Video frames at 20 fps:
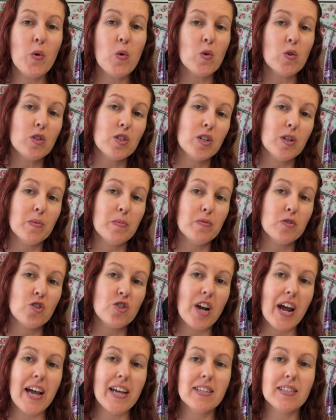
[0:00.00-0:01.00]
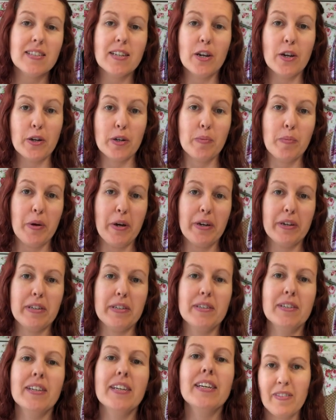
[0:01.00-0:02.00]
autumn dress
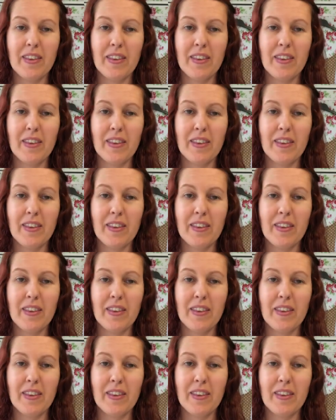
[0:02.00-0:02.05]
lookbook.